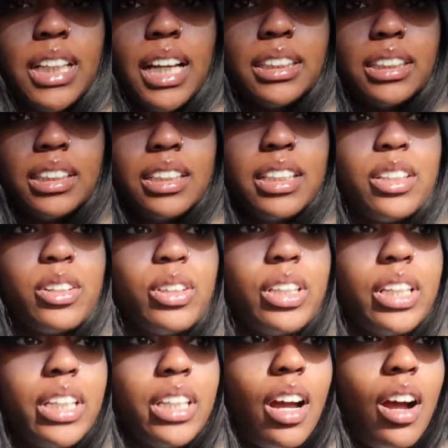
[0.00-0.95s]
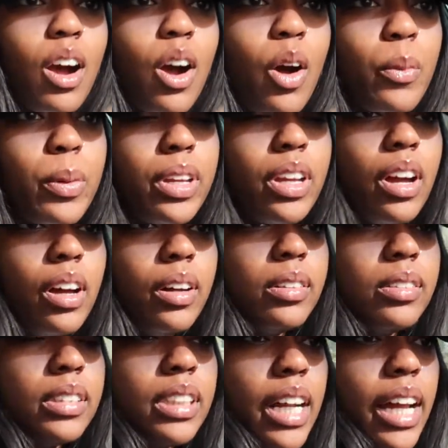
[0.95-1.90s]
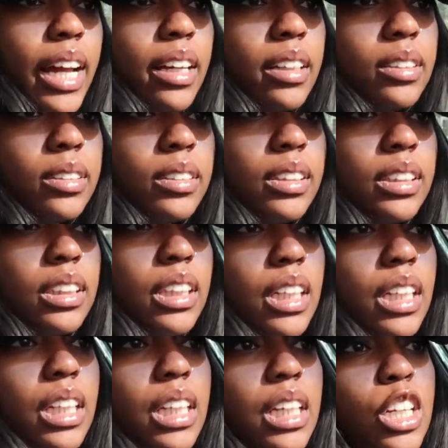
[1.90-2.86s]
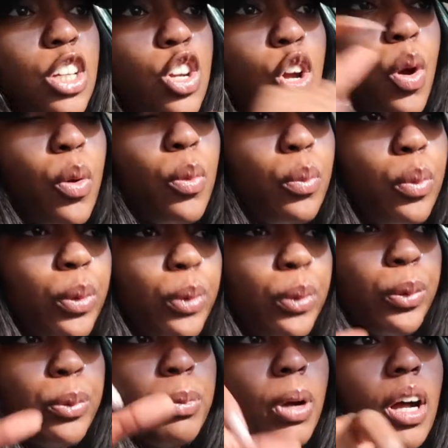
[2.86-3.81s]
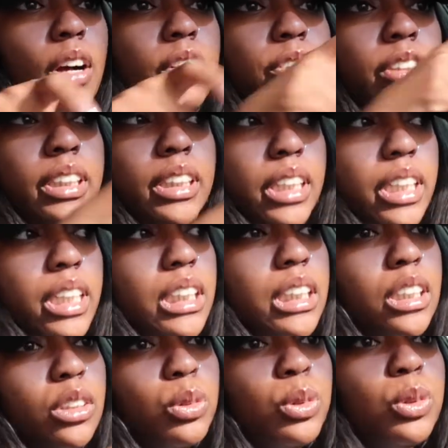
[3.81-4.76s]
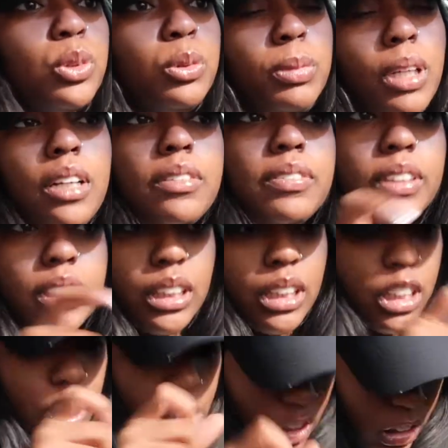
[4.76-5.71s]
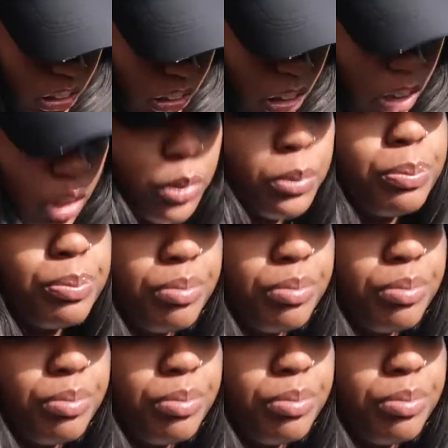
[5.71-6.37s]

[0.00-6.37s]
that's literally all we go in the house. Room, office, kitchen, room, office, kitchen. So,